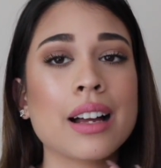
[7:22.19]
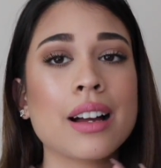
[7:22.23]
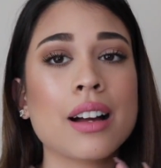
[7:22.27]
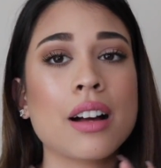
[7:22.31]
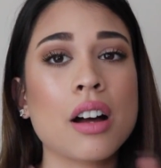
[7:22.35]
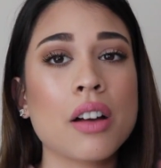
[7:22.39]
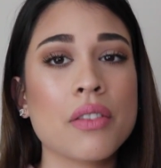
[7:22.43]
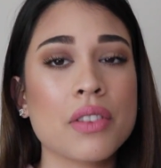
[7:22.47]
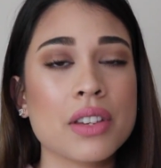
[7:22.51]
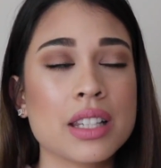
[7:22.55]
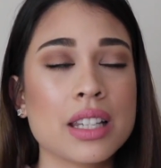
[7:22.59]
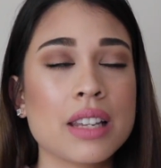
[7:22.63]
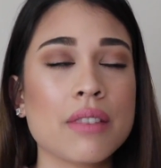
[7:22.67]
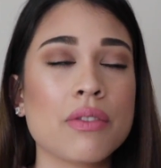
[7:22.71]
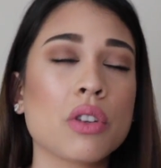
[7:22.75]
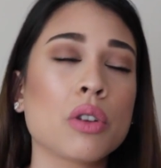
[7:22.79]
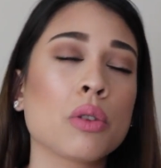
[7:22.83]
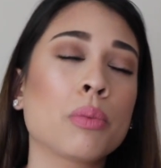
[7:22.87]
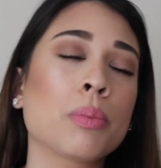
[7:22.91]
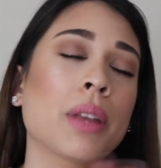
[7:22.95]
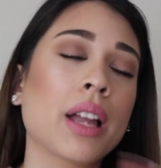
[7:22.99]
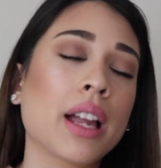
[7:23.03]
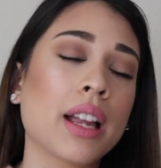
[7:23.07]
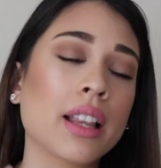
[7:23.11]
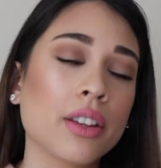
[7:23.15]
Obviously, if you
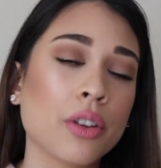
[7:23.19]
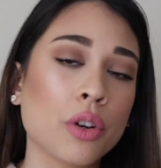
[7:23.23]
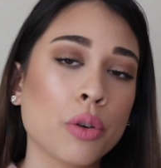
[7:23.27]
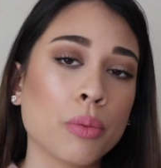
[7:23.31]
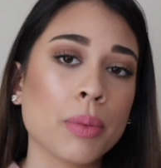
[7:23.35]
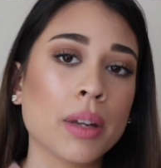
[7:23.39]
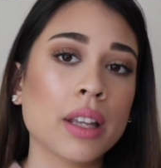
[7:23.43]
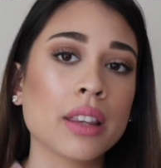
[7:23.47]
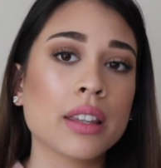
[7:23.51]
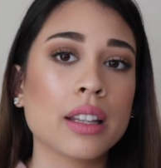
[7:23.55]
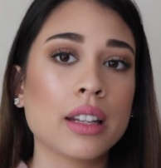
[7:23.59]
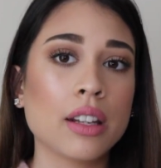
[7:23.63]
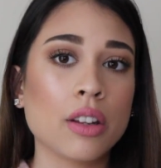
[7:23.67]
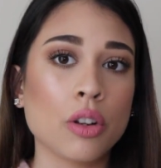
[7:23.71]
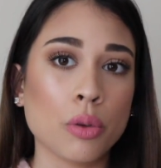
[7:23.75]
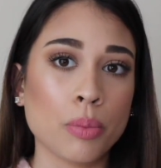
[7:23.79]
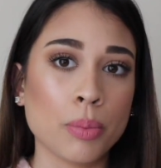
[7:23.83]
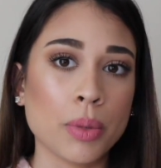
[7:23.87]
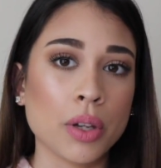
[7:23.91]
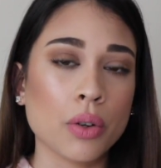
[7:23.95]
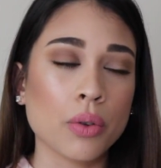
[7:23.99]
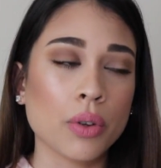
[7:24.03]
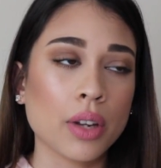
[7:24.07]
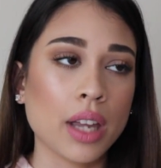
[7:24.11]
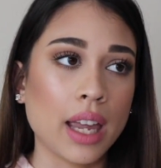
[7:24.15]
apply a little bit, then it'll
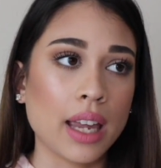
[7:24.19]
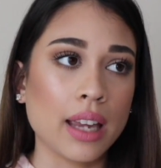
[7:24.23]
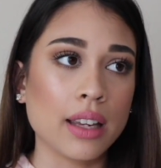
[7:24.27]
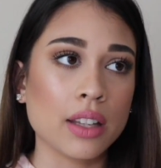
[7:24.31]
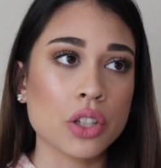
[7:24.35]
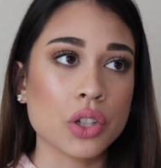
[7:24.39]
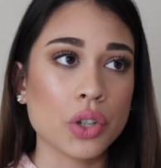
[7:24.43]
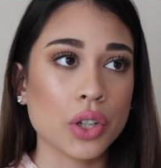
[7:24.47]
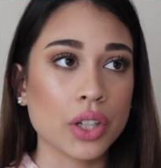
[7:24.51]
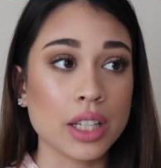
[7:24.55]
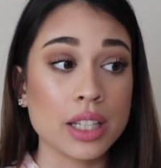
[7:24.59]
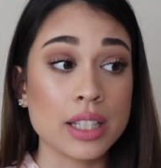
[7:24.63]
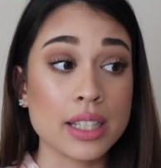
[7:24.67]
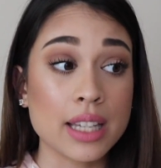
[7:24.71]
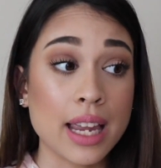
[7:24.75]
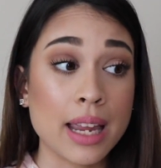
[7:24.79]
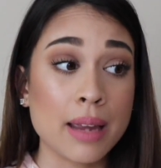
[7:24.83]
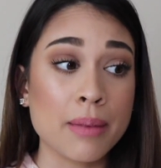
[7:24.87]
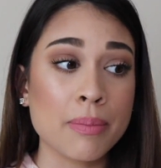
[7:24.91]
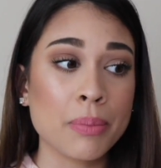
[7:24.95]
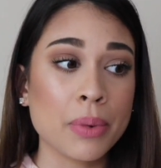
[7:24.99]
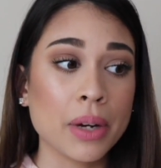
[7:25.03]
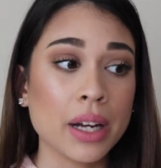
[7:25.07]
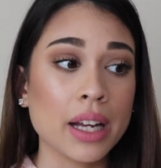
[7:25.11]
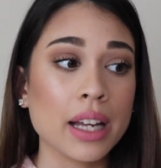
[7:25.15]
be okay during the
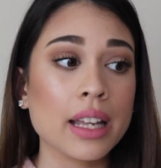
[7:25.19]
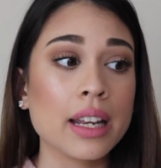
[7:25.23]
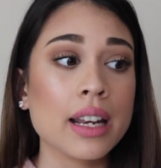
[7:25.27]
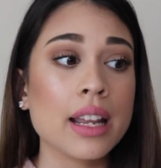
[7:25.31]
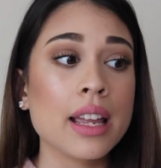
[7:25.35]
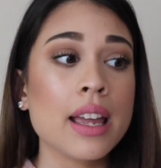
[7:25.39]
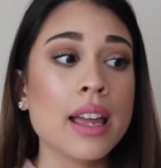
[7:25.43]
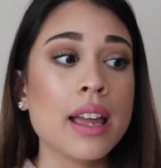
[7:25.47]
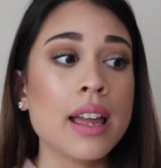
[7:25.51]
day, but